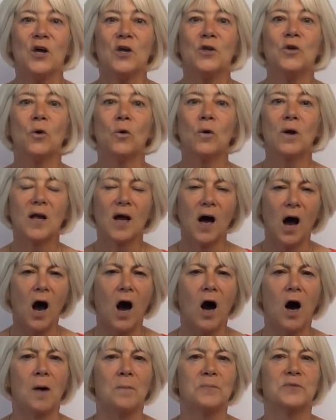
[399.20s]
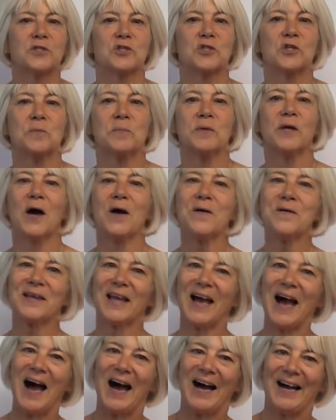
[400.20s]
Your carbs should be
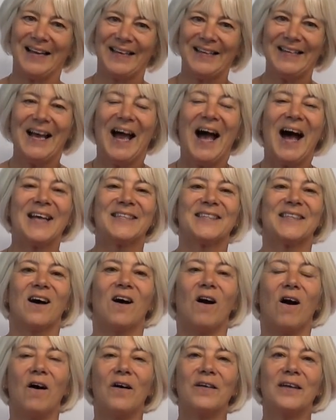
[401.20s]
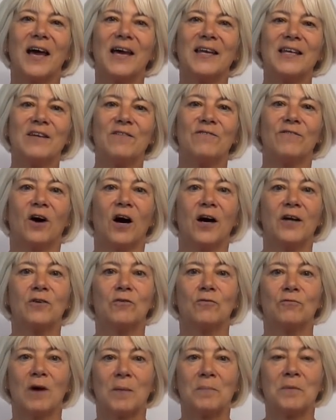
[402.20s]
okay, as there aren't any
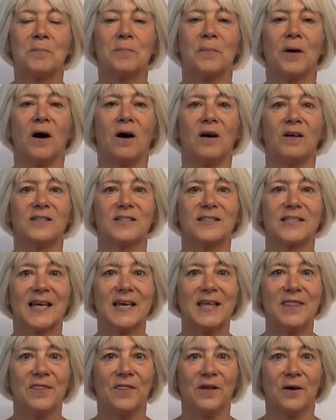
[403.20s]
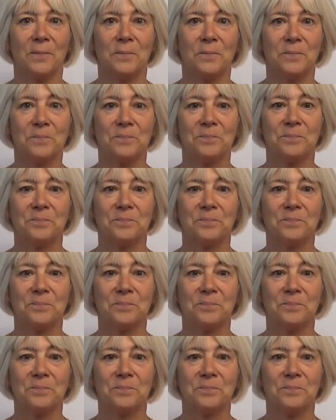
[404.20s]
vinyl rubber parts in them.